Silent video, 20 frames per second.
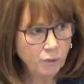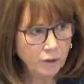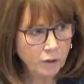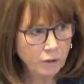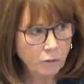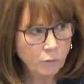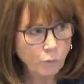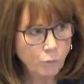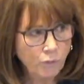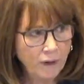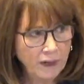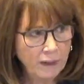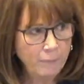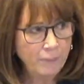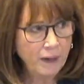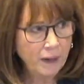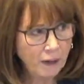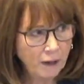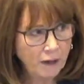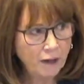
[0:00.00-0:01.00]
We're way
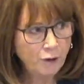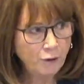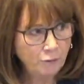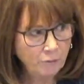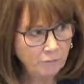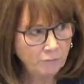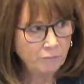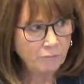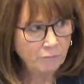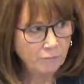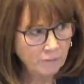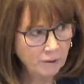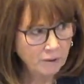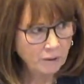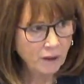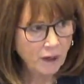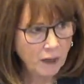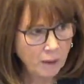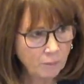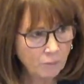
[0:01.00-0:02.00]
behind the
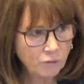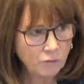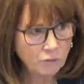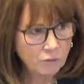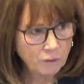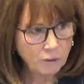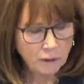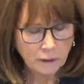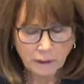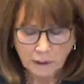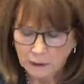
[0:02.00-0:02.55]
times,